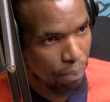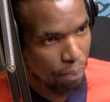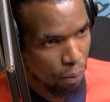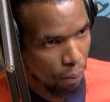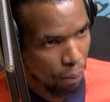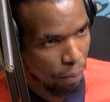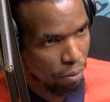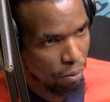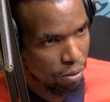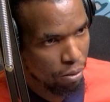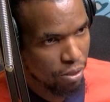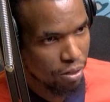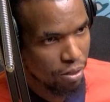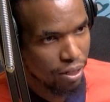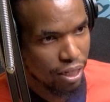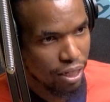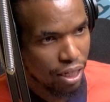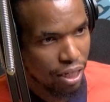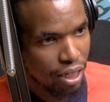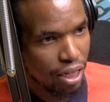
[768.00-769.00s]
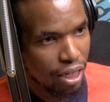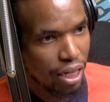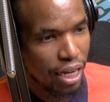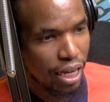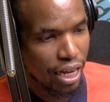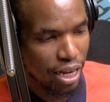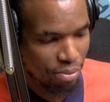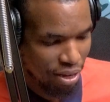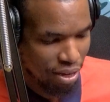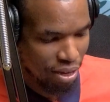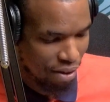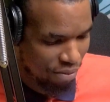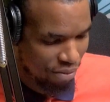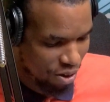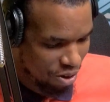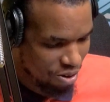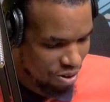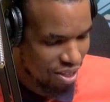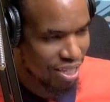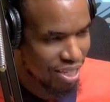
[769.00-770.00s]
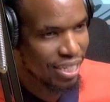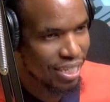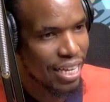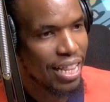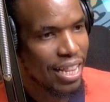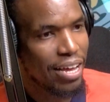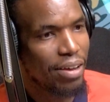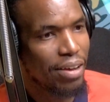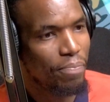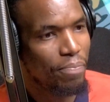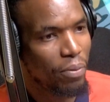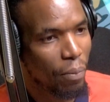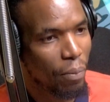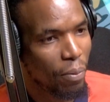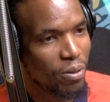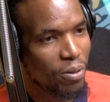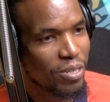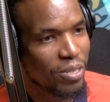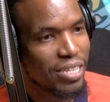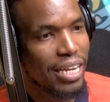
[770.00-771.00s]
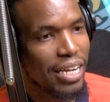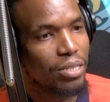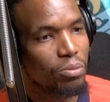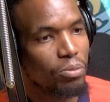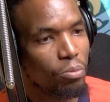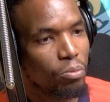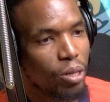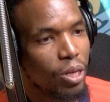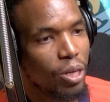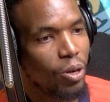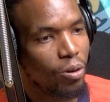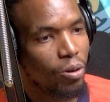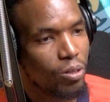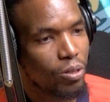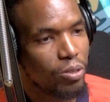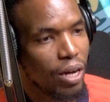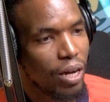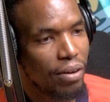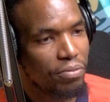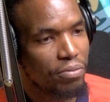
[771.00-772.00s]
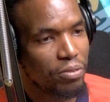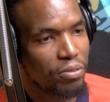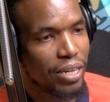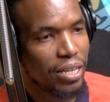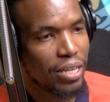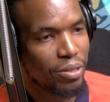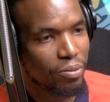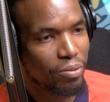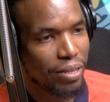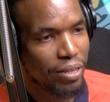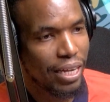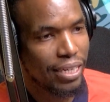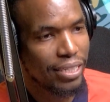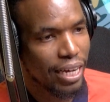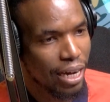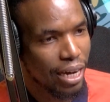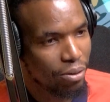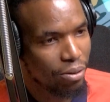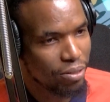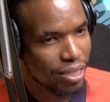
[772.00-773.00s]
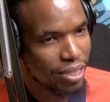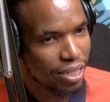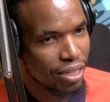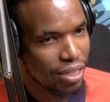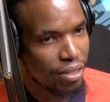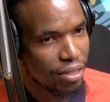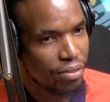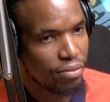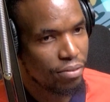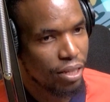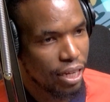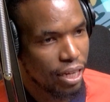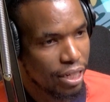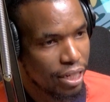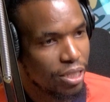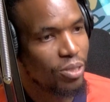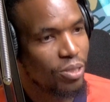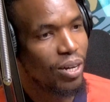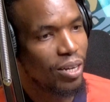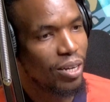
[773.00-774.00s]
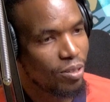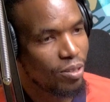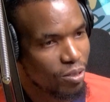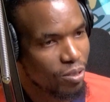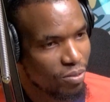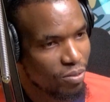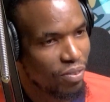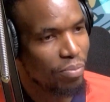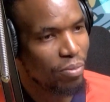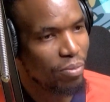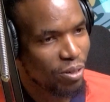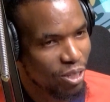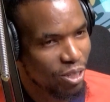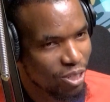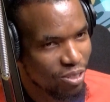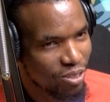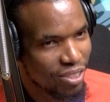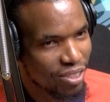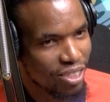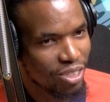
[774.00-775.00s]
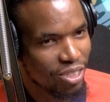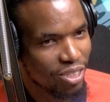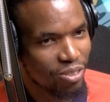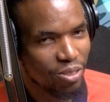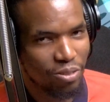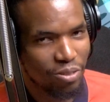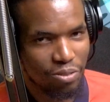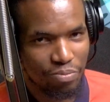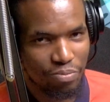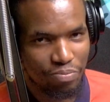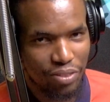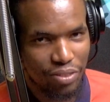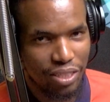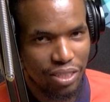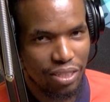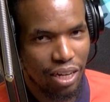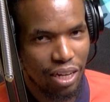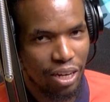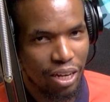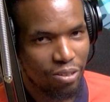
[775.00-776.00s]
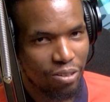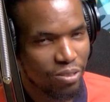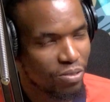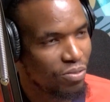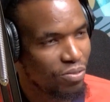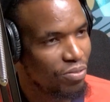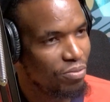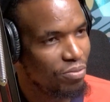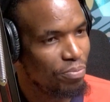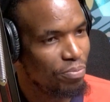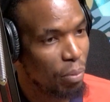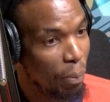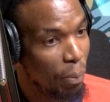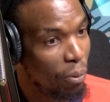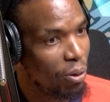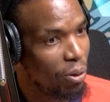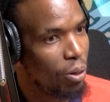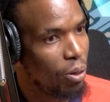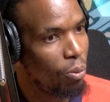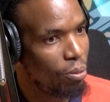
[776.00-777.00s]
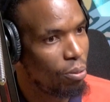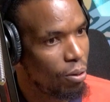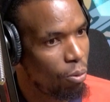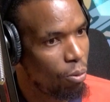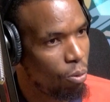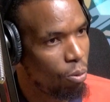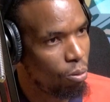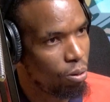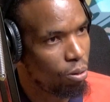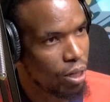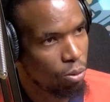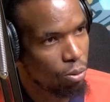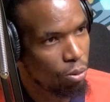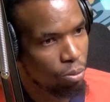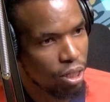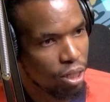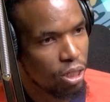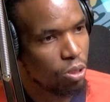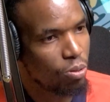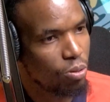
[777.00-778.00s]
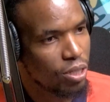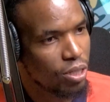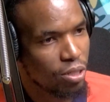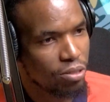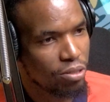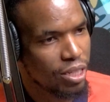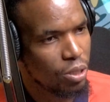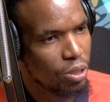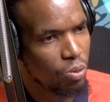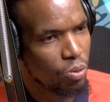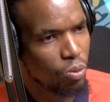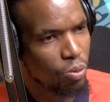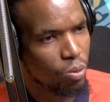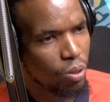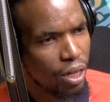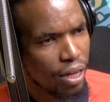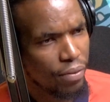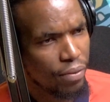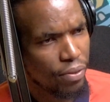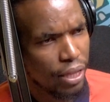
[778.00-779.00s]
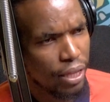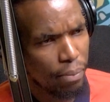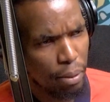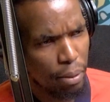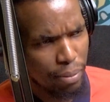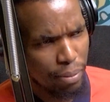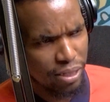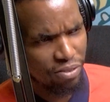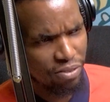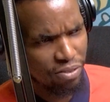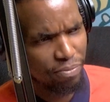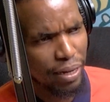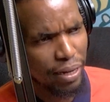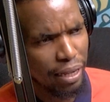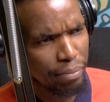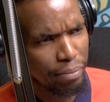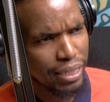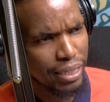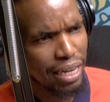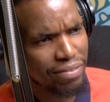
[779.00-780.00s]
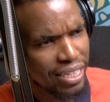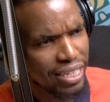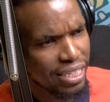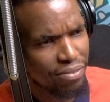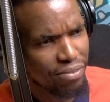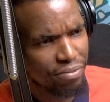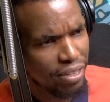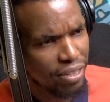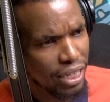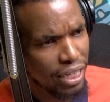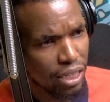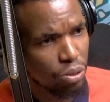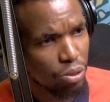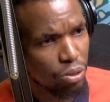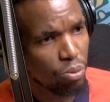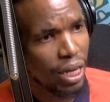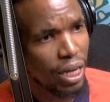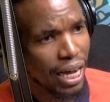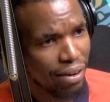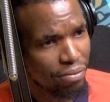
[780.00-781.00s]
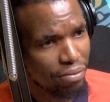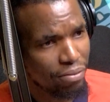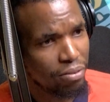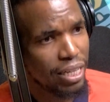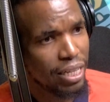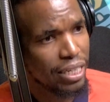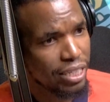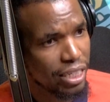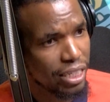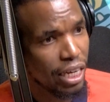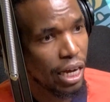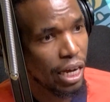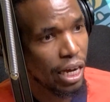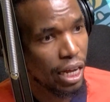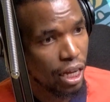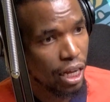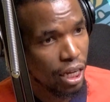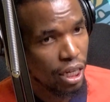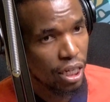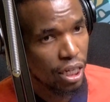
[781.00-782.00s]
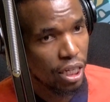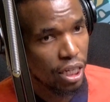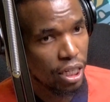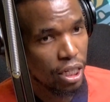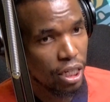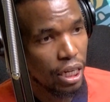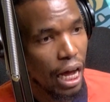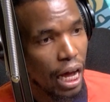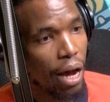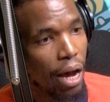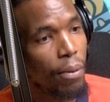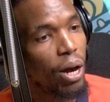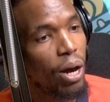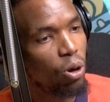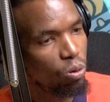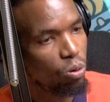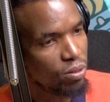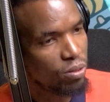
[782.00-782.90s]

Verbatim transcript: fund proposal. Right. And we have all these other proposals that we'll also have to run through that house. Correct. And so a lot of emotions, you know, a lot of people will wait to watch out to do the members of parliament have the same feelings we have? Do they yes. share in our